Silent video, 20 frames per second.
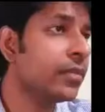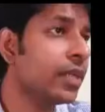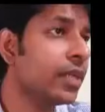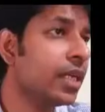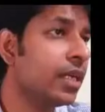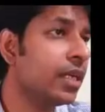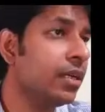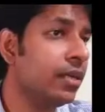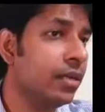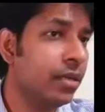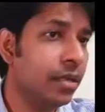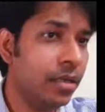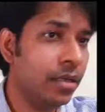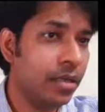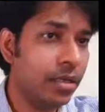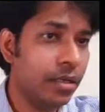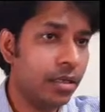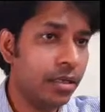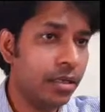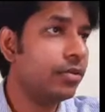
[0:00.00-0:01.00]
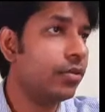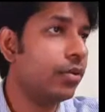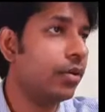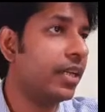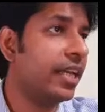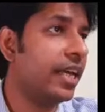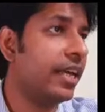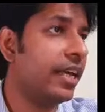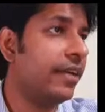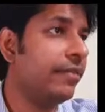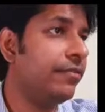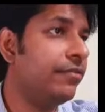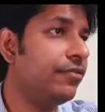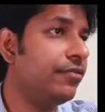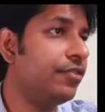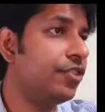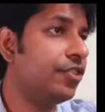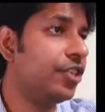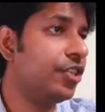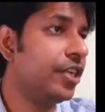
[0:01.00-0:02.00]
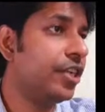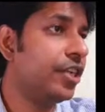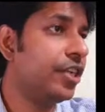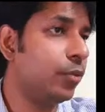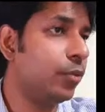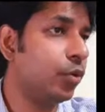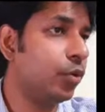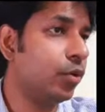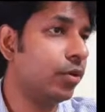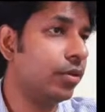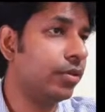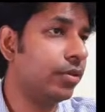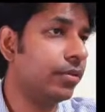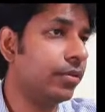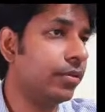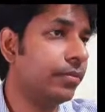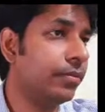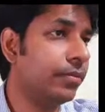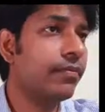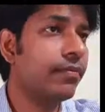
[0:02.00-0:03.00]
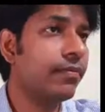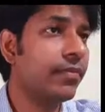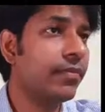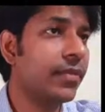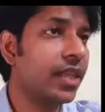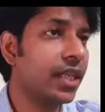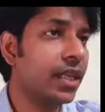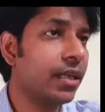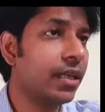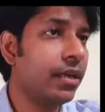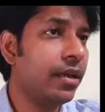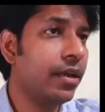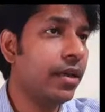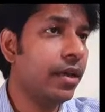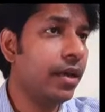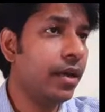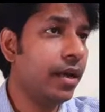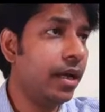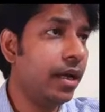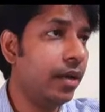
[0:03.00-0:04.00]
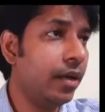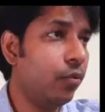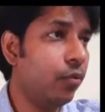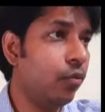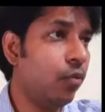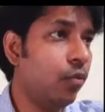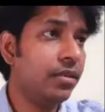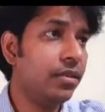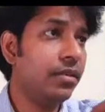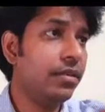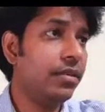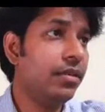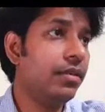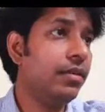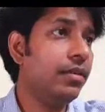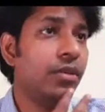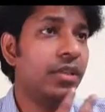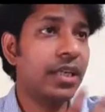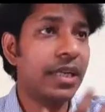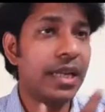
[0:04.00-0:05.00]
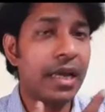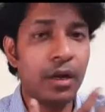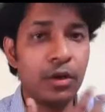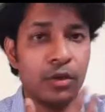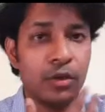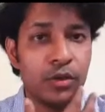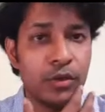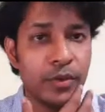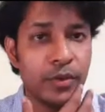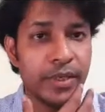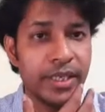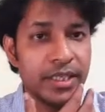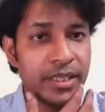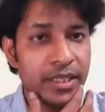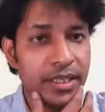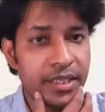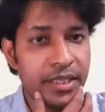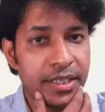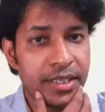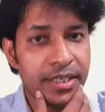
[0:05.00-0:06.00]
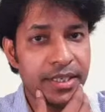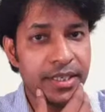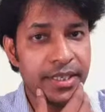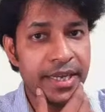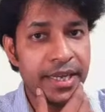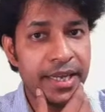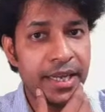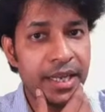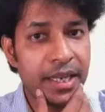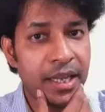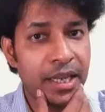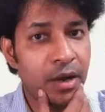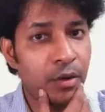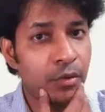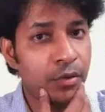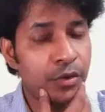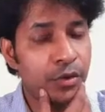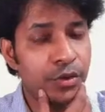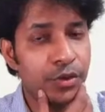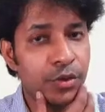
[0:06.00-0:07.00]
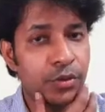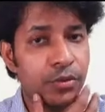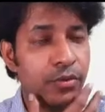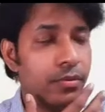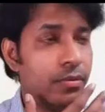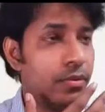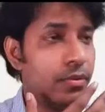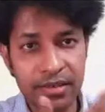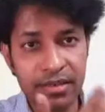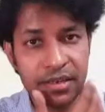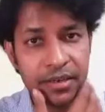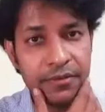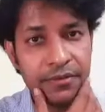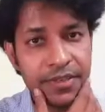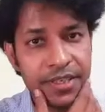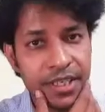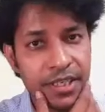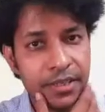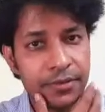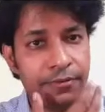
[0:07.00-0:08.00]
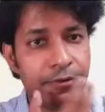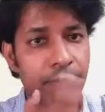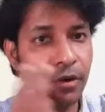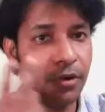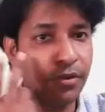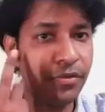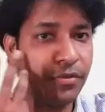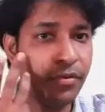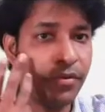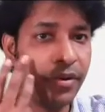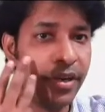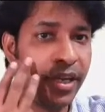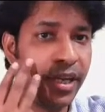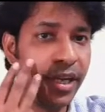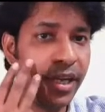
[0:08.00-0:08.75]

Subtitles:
So live chat support. And what best about Cloudways is that they allow you to test their services for 3